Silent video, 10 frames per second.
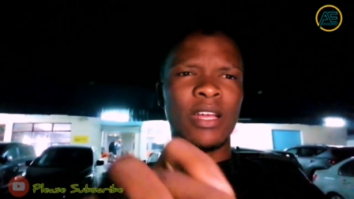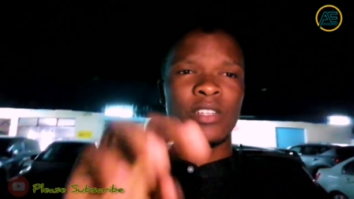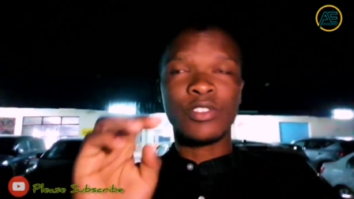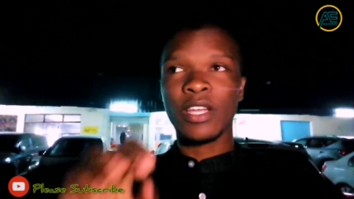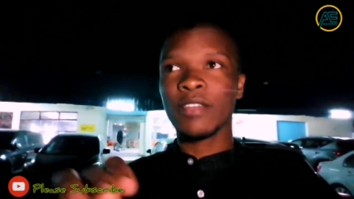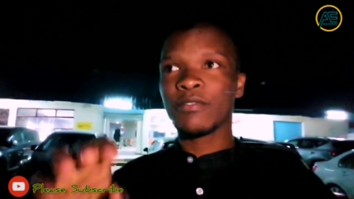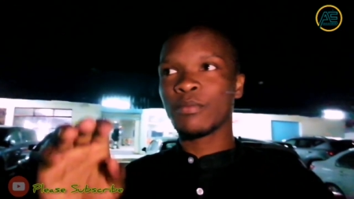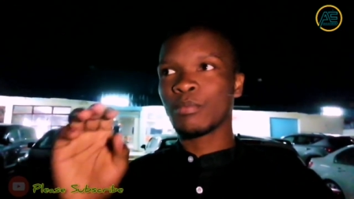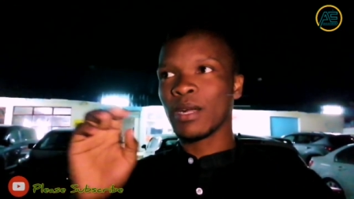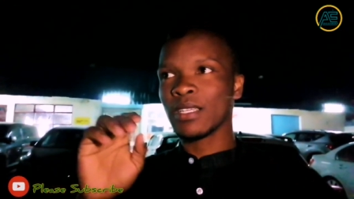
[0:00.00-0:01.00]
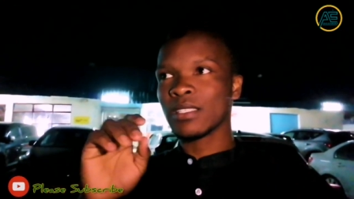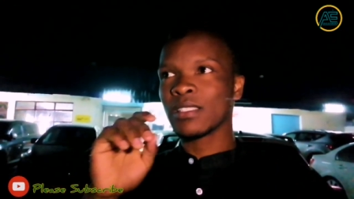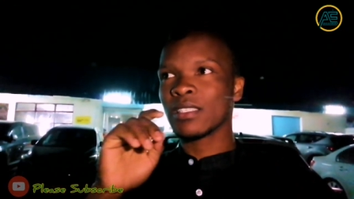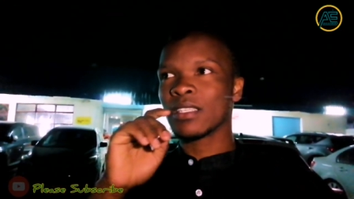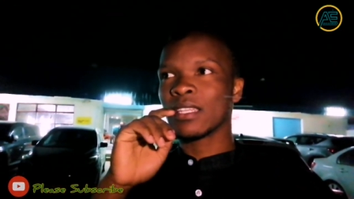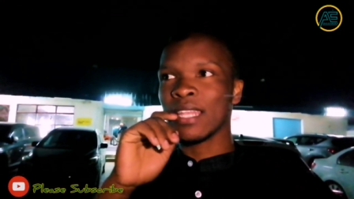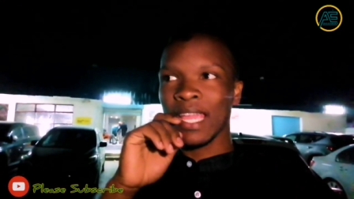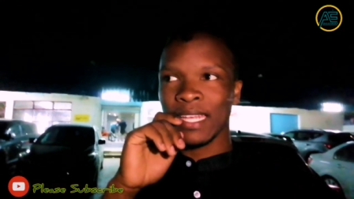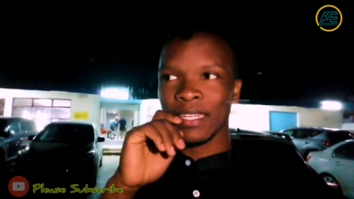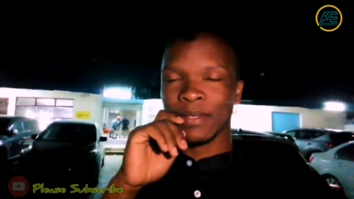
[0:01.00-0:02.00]
drive past
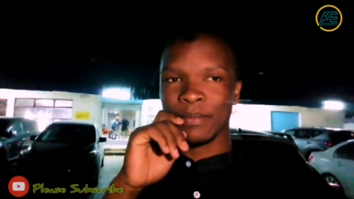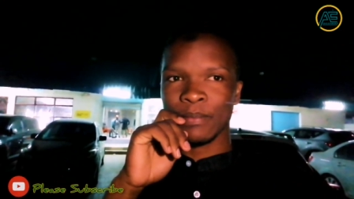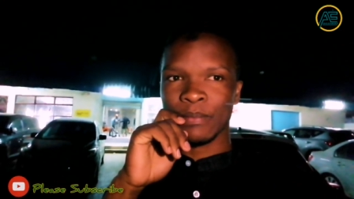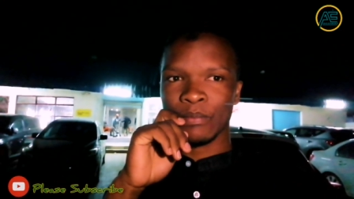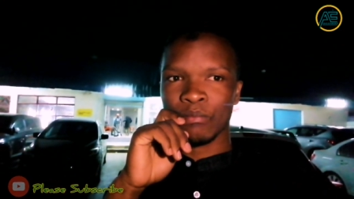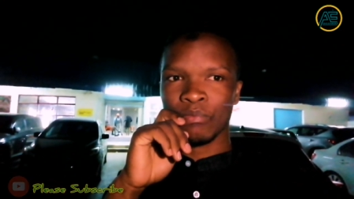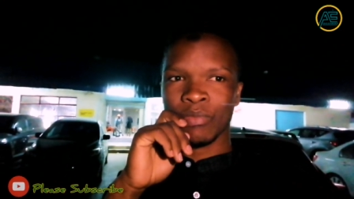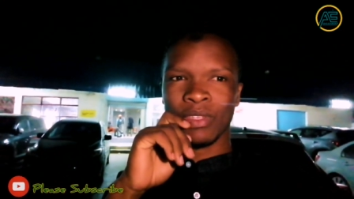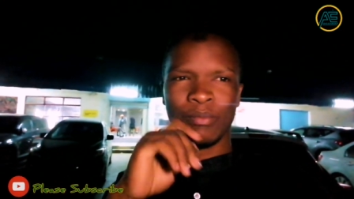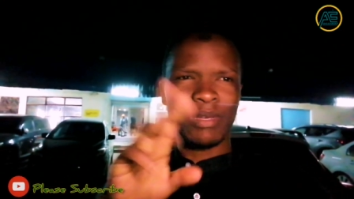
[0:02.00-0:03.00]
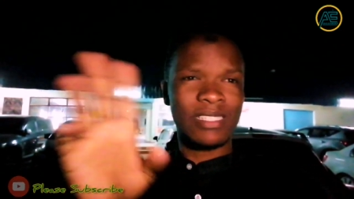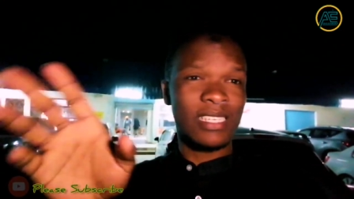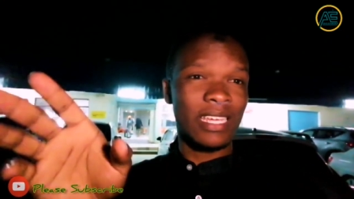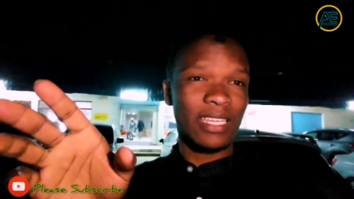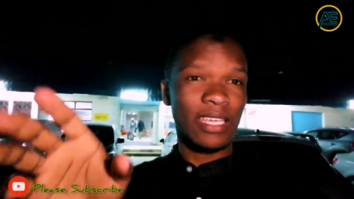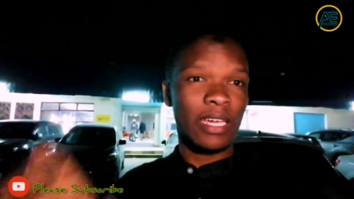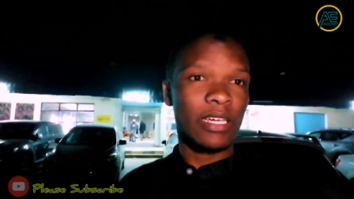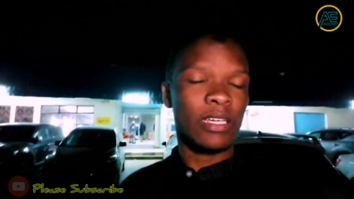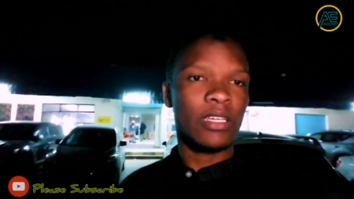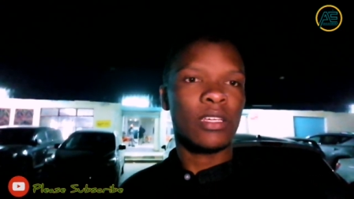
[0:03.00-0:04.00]
9. Past 9, yeah.
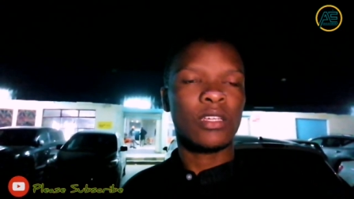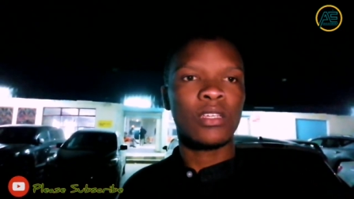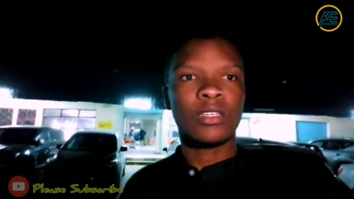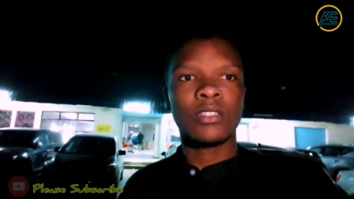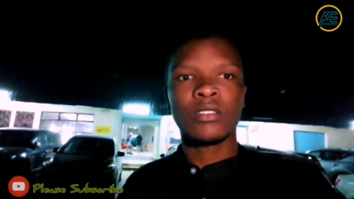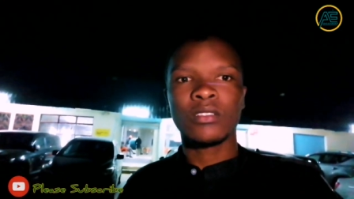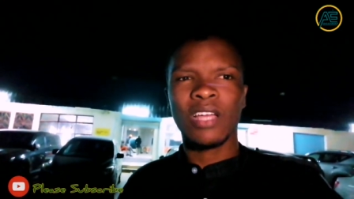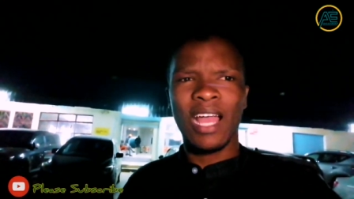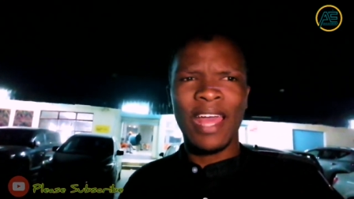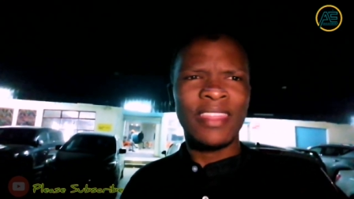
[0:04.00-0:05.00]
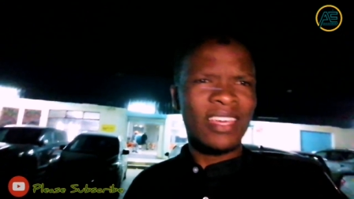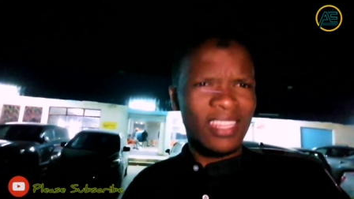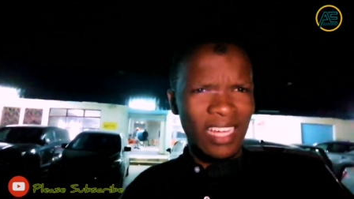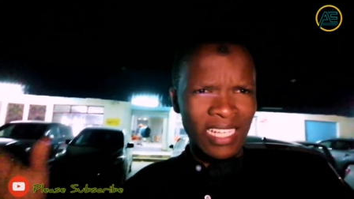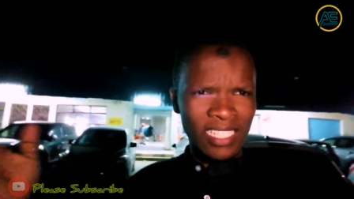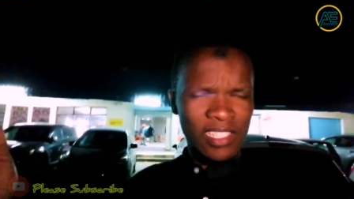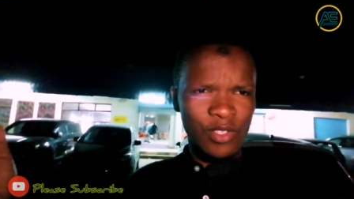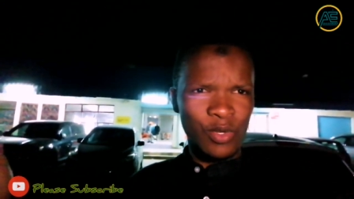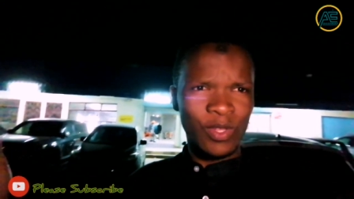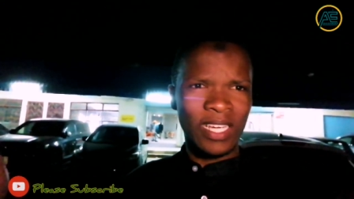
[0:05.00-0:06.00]
I think I just
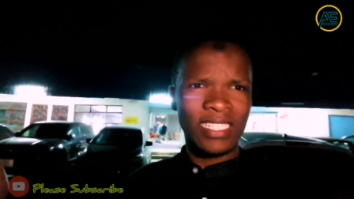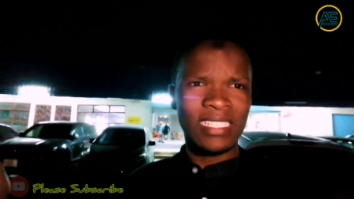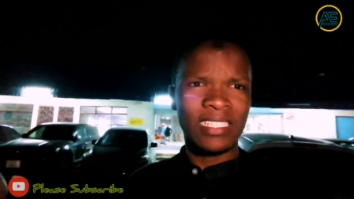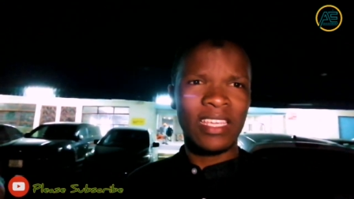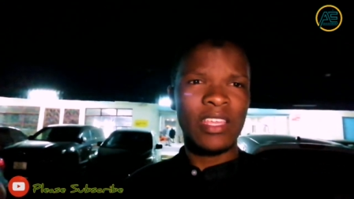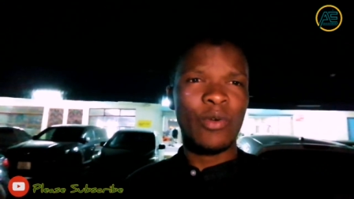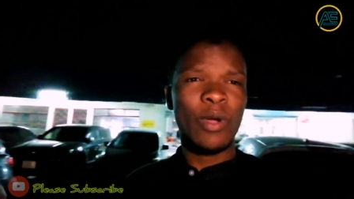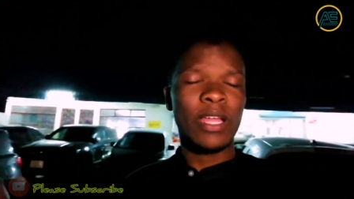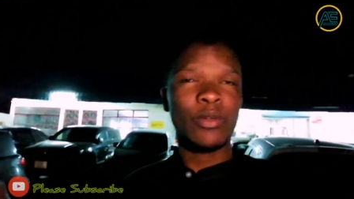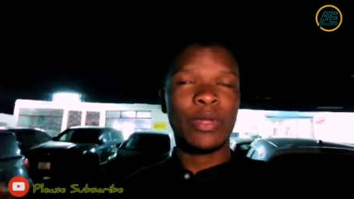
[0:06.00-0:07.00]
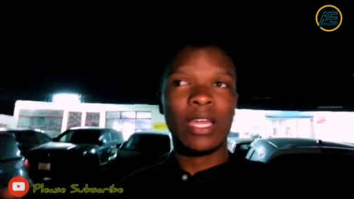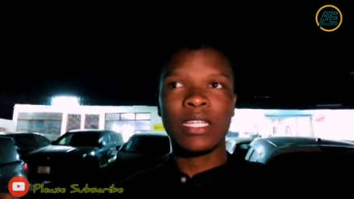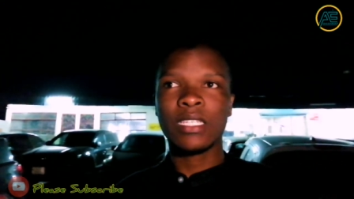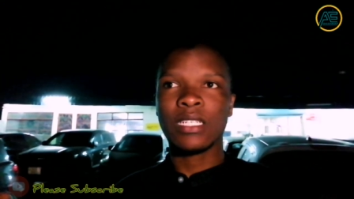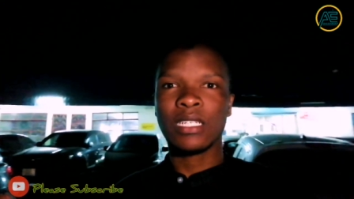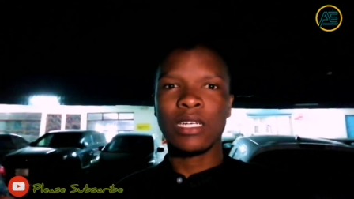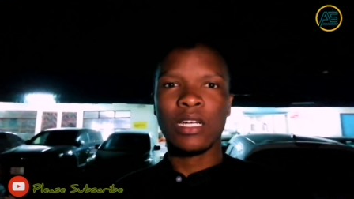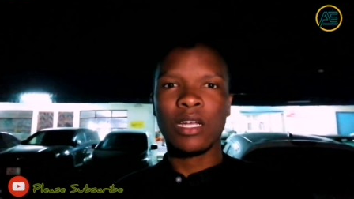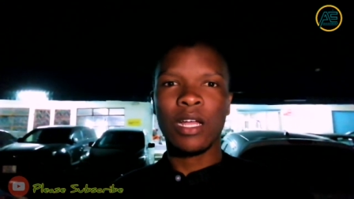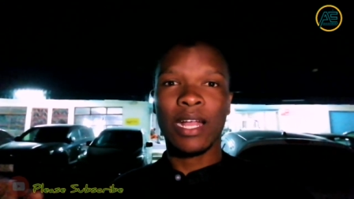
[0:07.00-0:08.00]
saw that in Kenya while we had
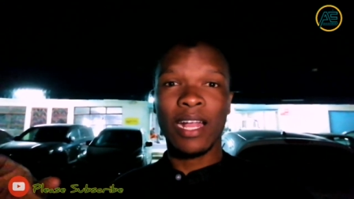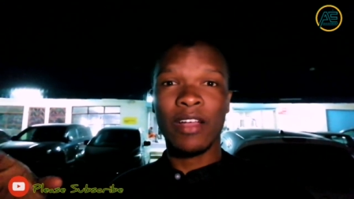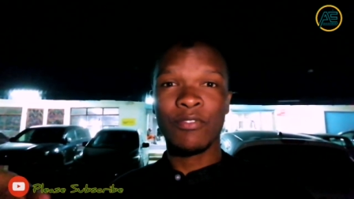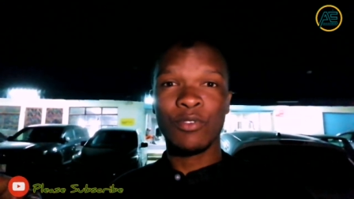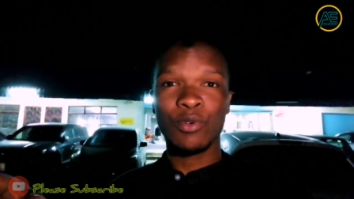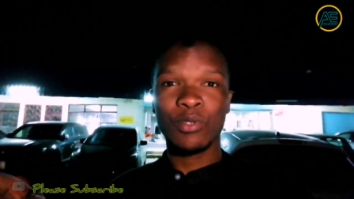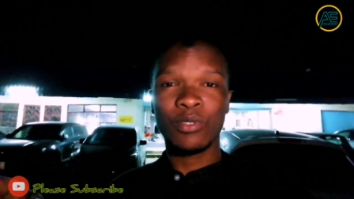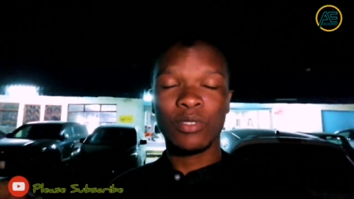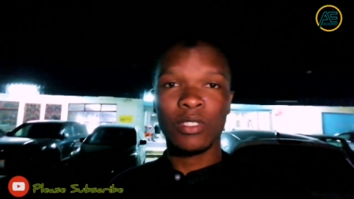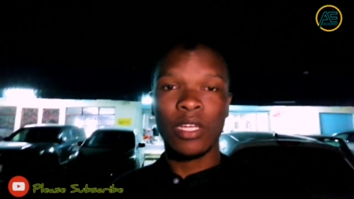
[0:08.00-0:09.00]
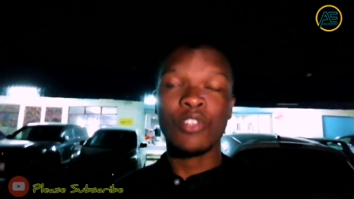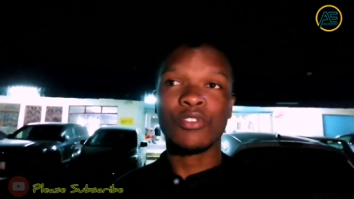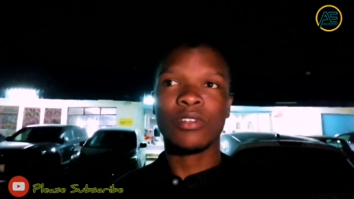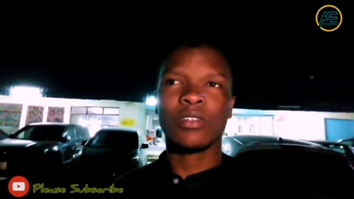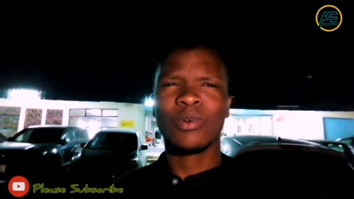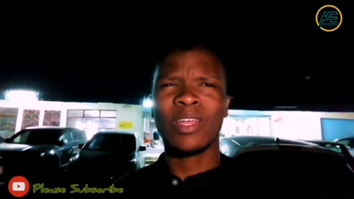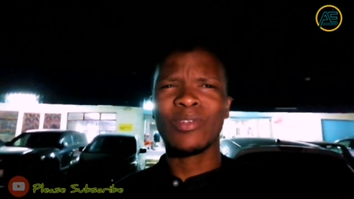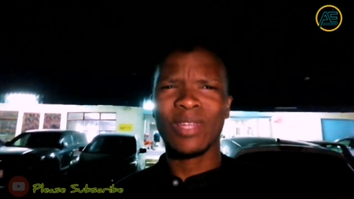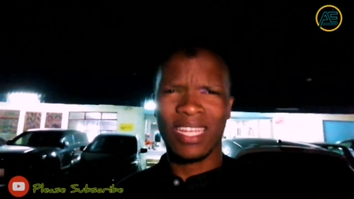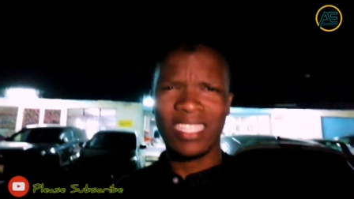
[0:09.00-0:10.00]
a curfew. Yeah, sure. While
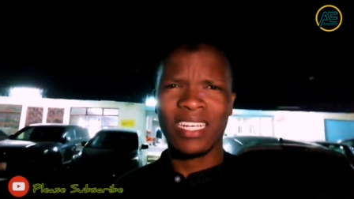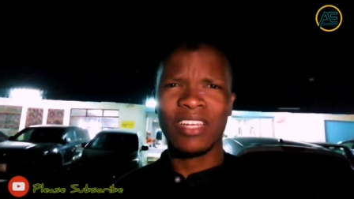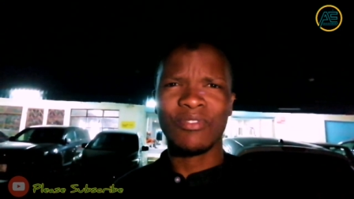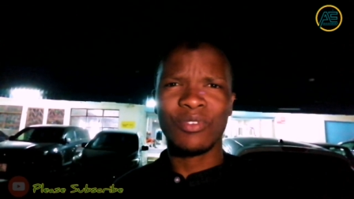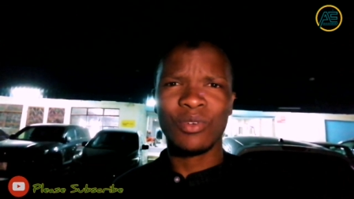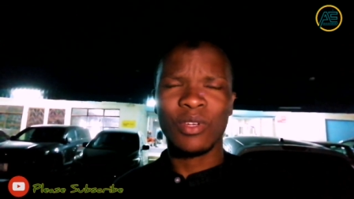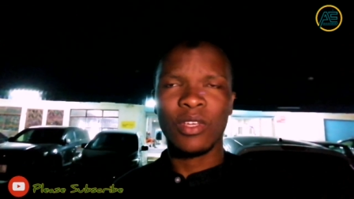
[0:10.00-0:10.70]
we had a curfew,